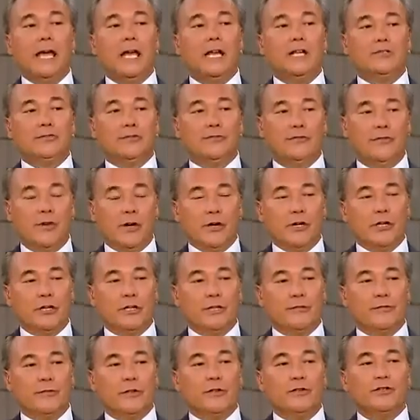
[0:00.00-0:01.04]
It is a very
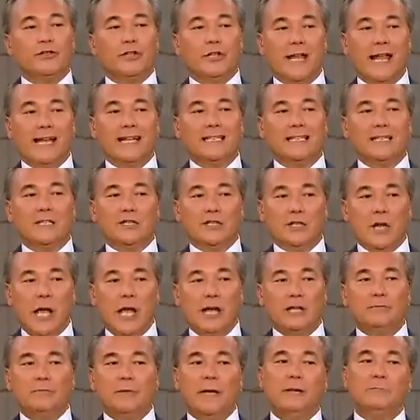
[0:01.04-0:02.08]
different genetically
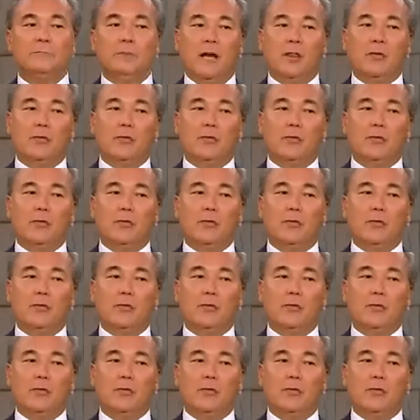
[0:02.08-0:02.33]
changed plant.